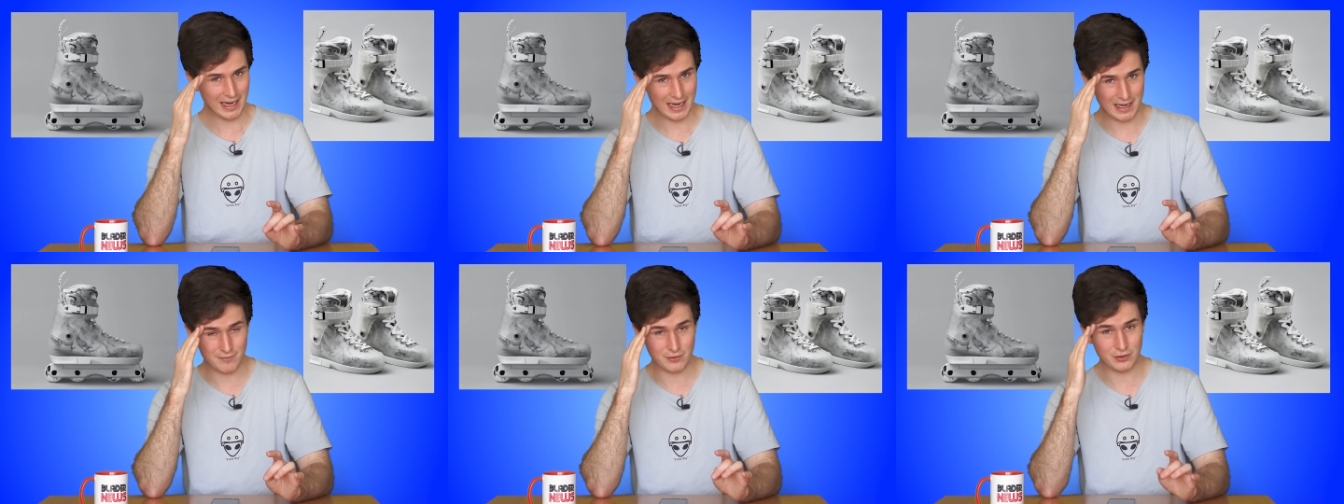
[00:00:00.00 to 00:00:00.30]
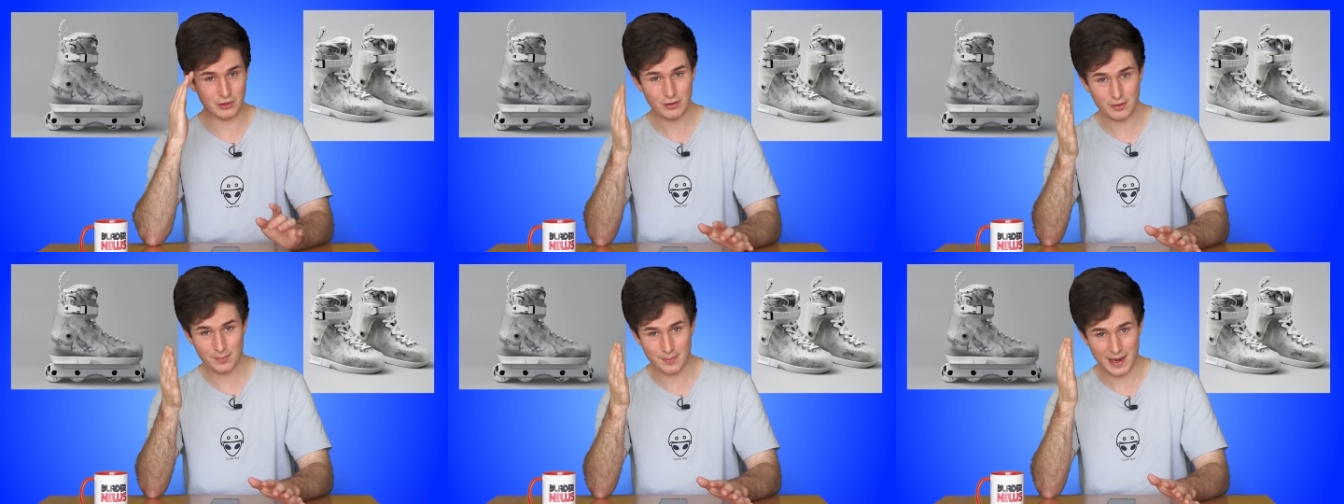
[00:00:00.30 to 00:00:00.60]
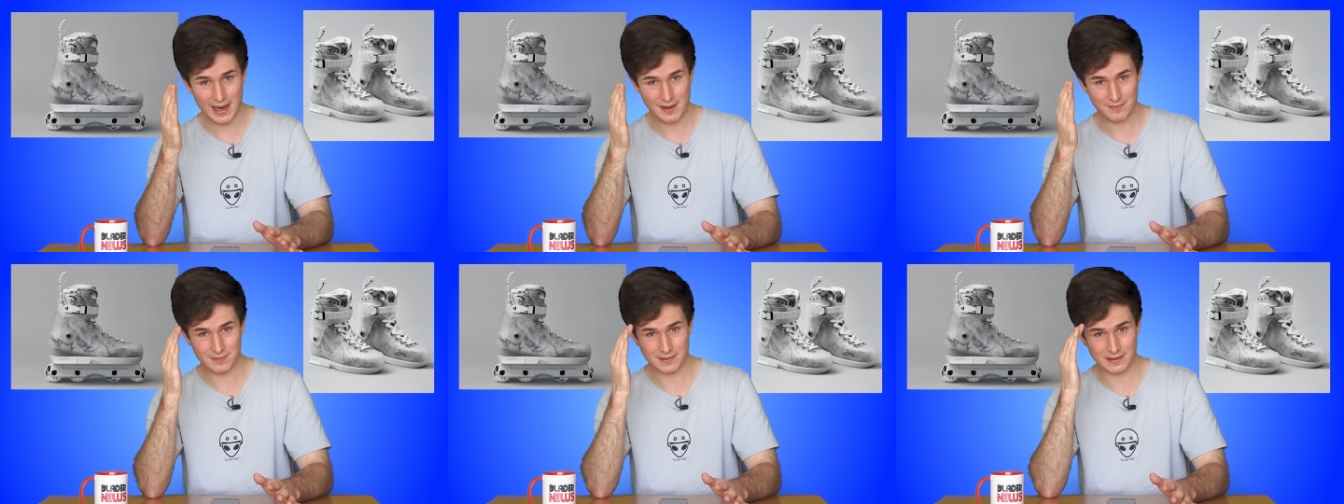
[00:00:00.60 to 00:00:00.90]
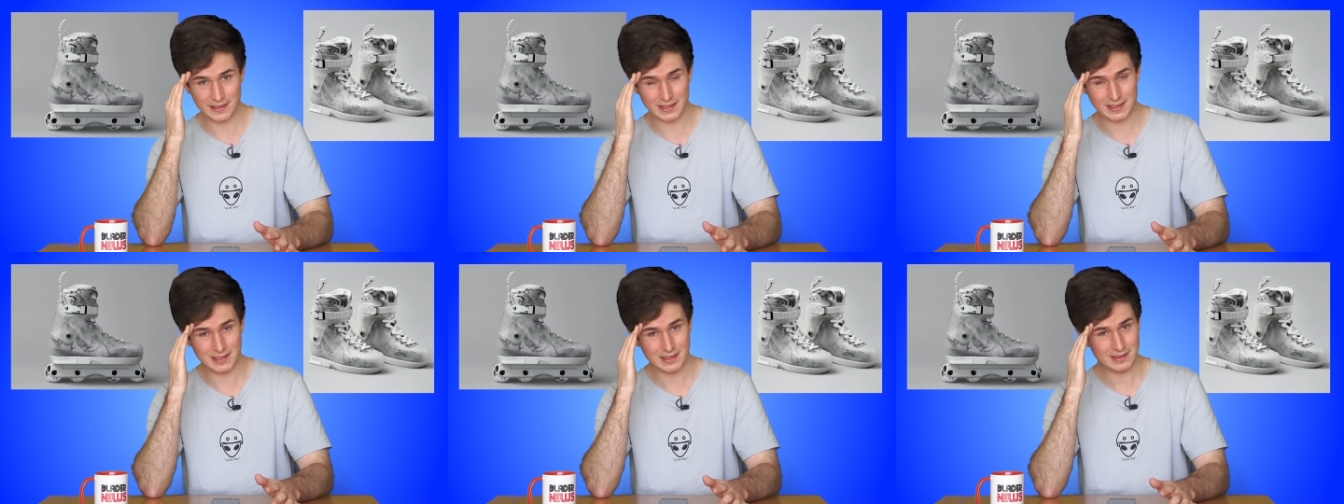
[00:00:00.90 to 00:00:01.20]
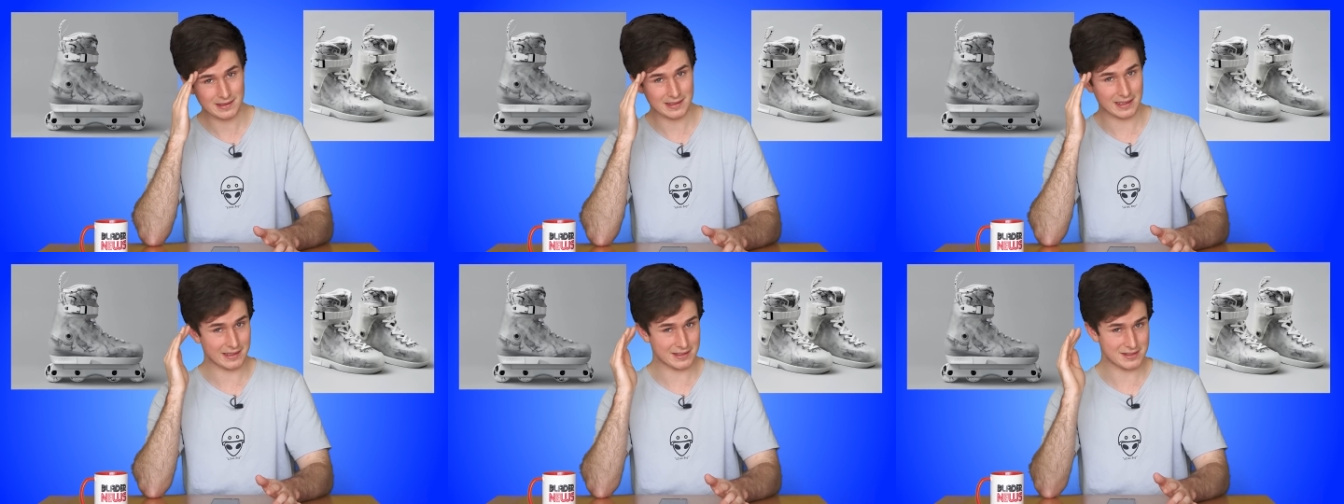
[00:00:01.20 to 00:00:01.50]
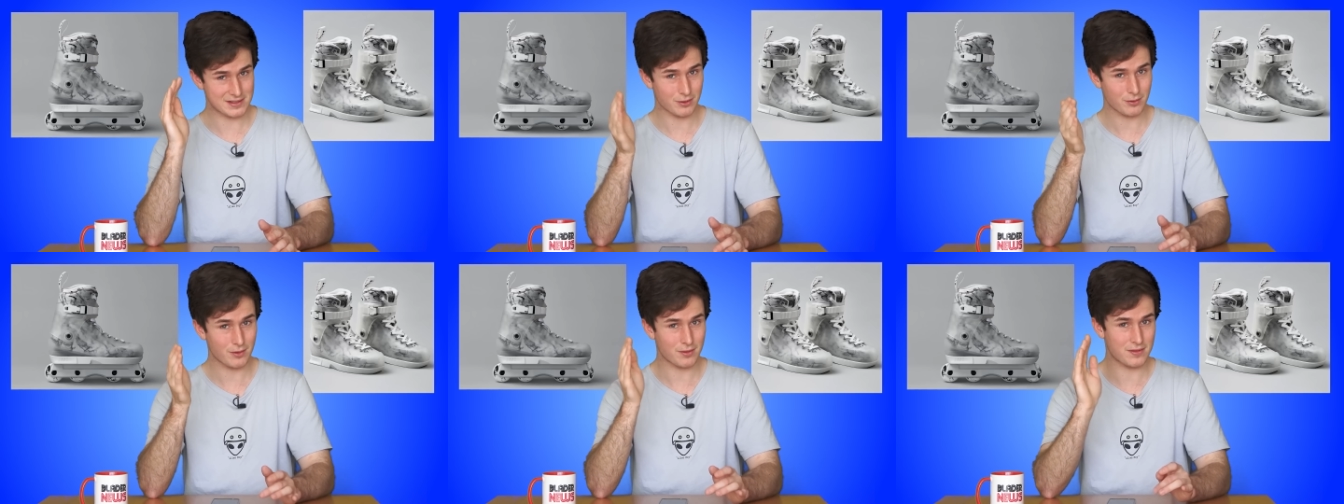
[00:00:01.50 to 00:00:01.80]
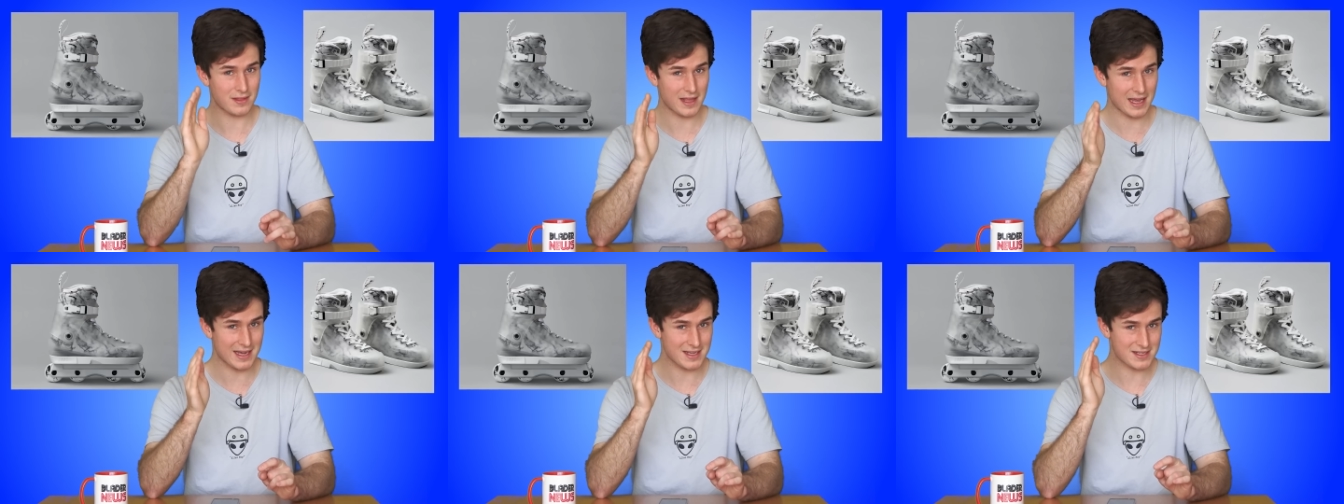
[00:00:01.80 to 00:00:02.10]
And if you do the math there, they sold
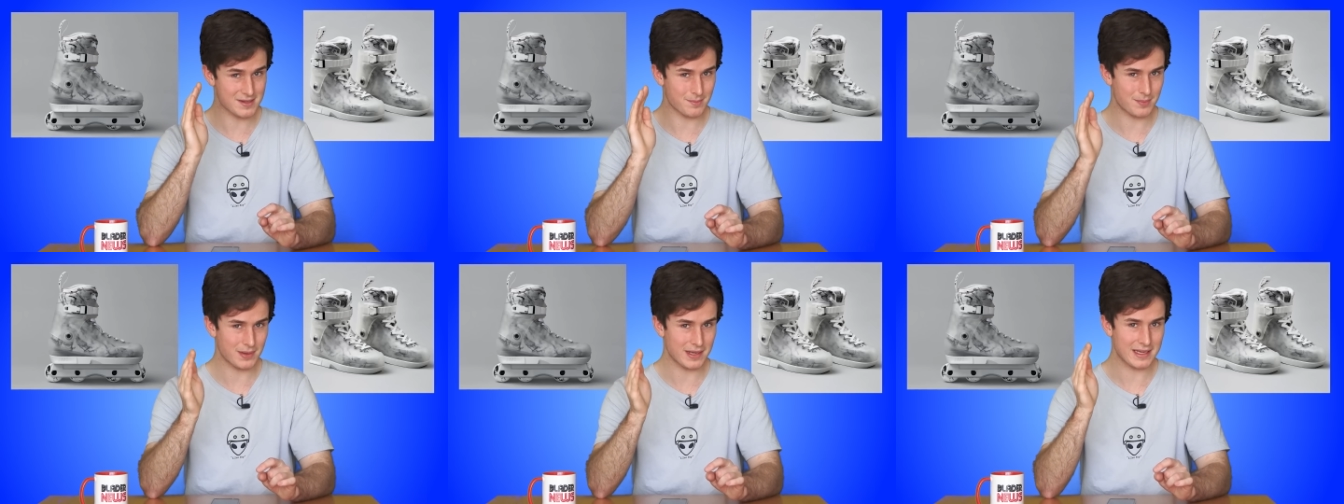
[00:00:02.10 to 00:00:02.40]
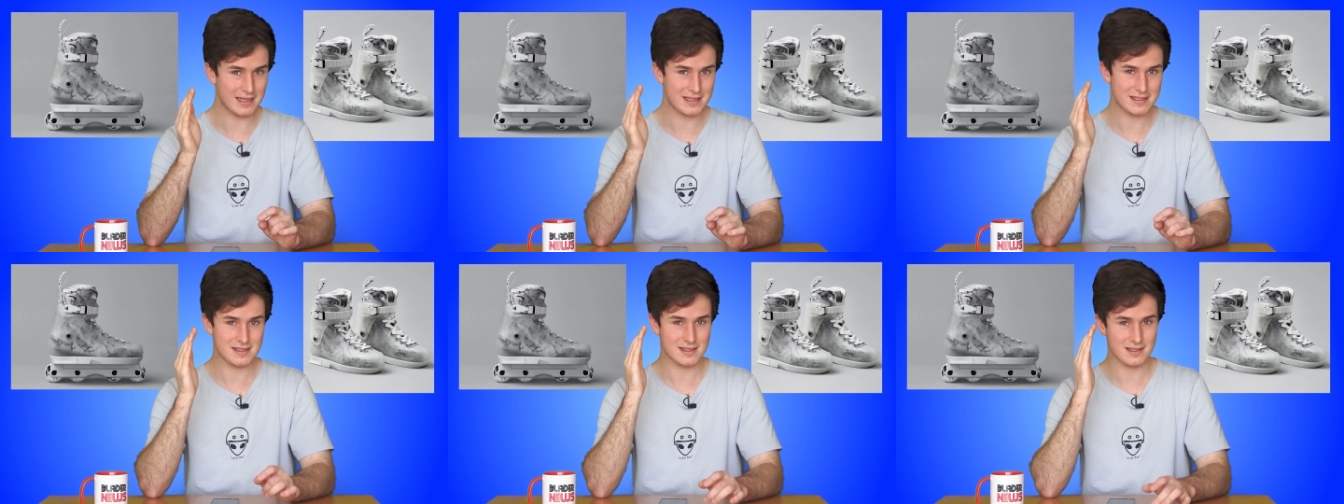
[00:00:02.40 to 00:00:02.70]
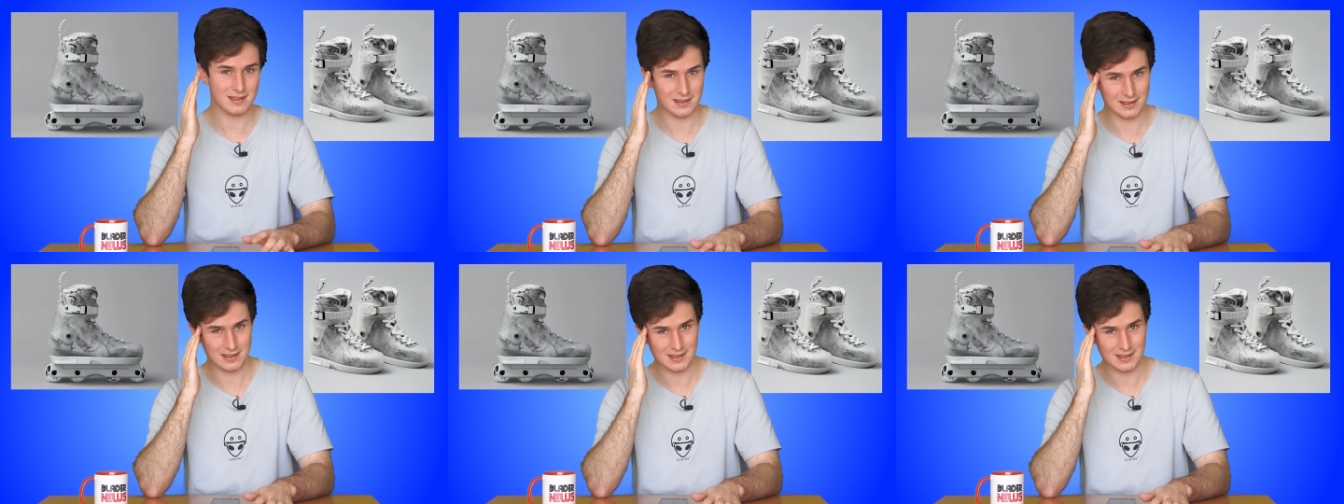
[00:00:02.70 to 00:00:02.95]
1,000 pairs.